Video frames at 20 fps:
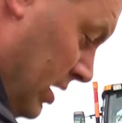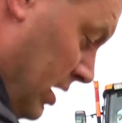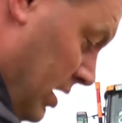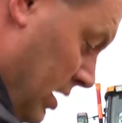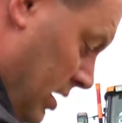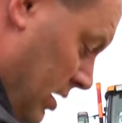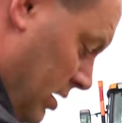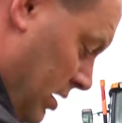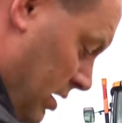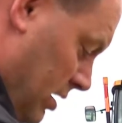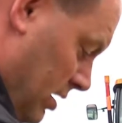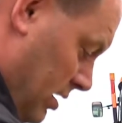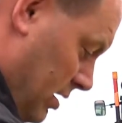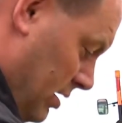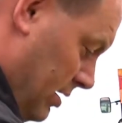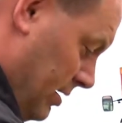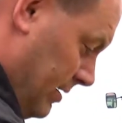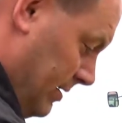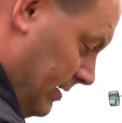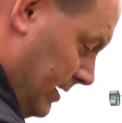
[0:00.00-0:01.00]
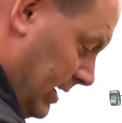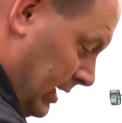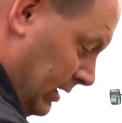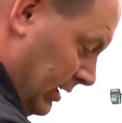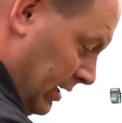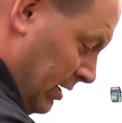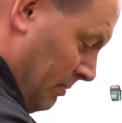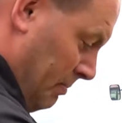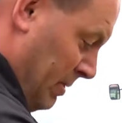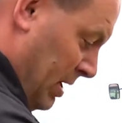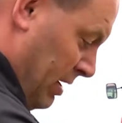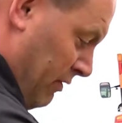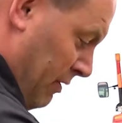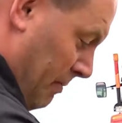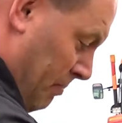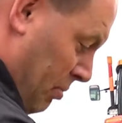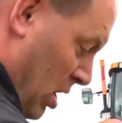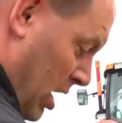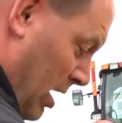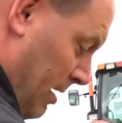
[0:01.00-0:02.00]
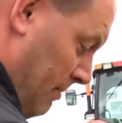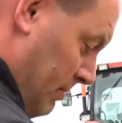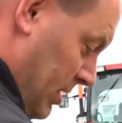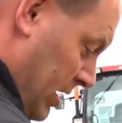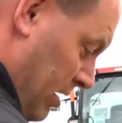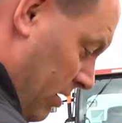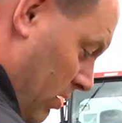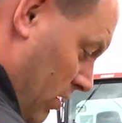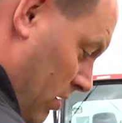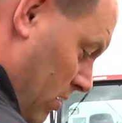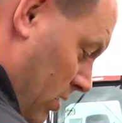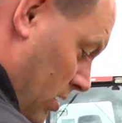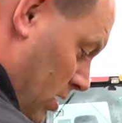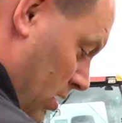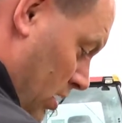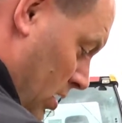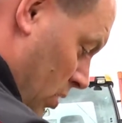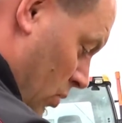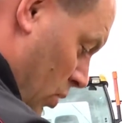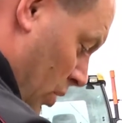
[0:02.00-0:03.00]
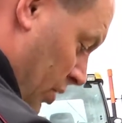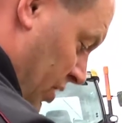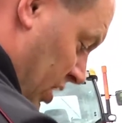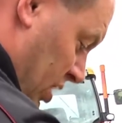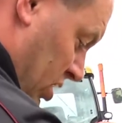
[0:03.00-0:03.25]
a little bit of a problem here with